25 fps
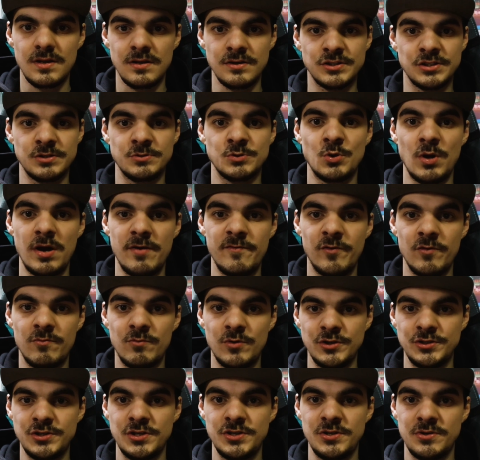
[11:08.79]
Subscribe for
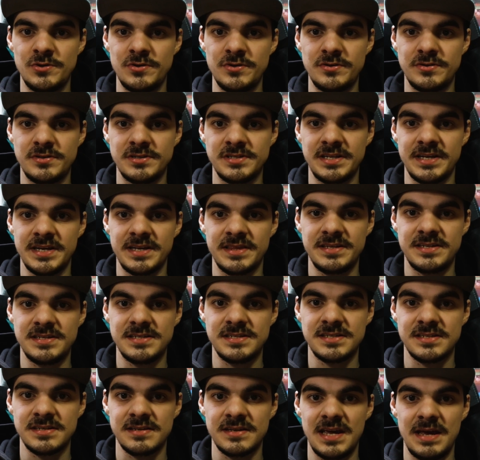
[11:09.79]
more tutorials like this,